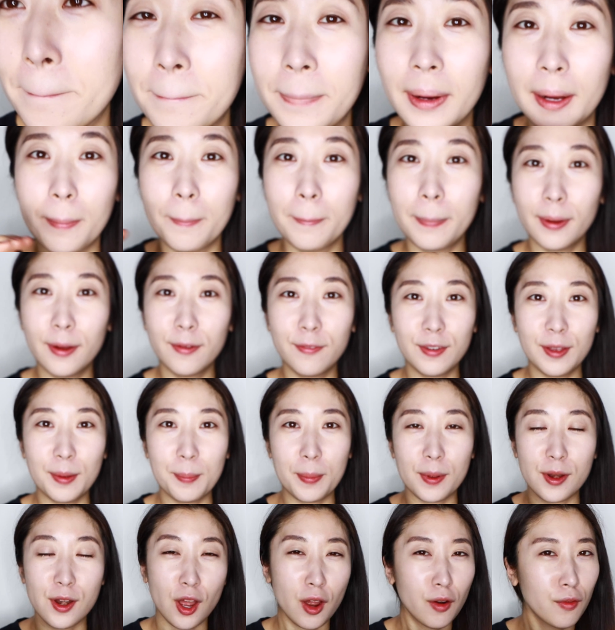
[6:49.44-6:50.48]
bump of it,
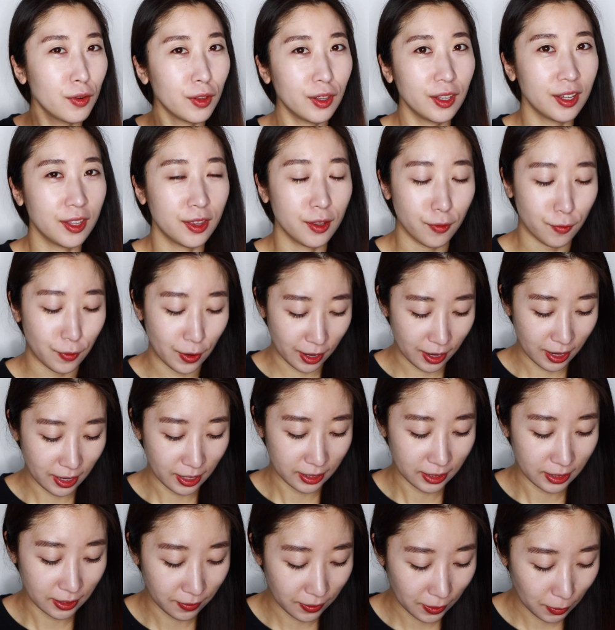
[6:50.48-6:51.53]
but not really the
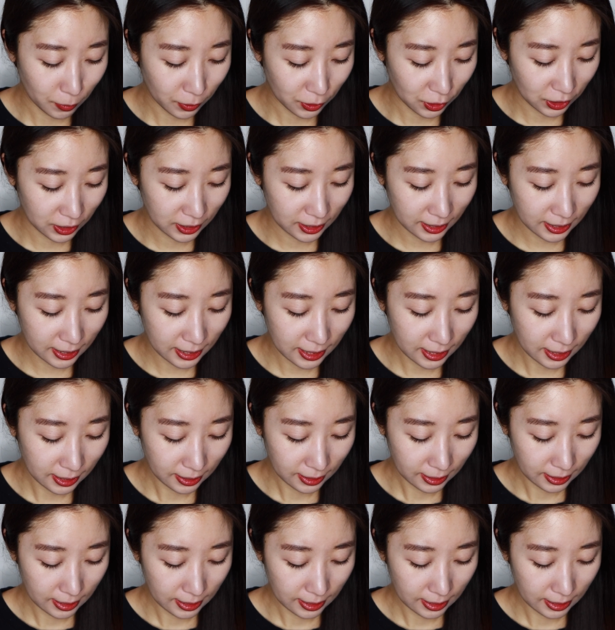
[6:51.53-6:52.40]
redness of it, which is good.